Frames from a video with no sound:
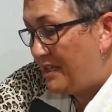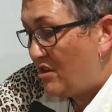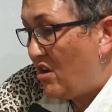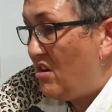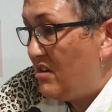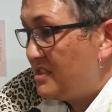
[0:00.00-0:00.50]

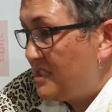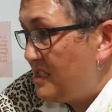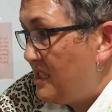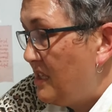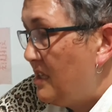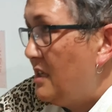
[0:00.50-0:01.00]

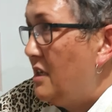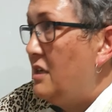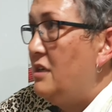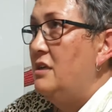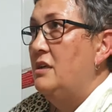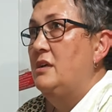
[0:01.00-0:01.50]
cost.
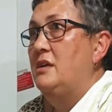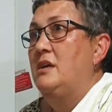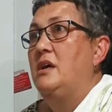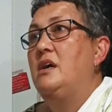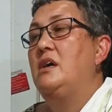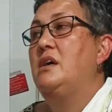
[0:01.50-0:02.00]

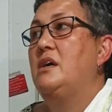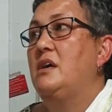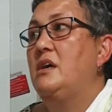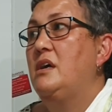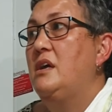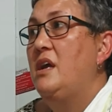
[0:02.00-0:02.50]

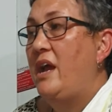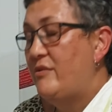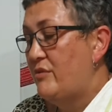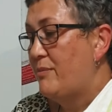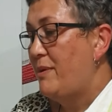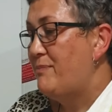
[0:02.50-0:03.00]

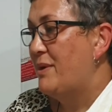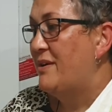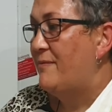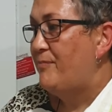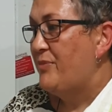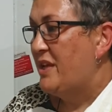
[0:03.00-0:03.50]
And
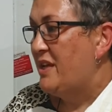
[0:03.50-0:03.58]
remember,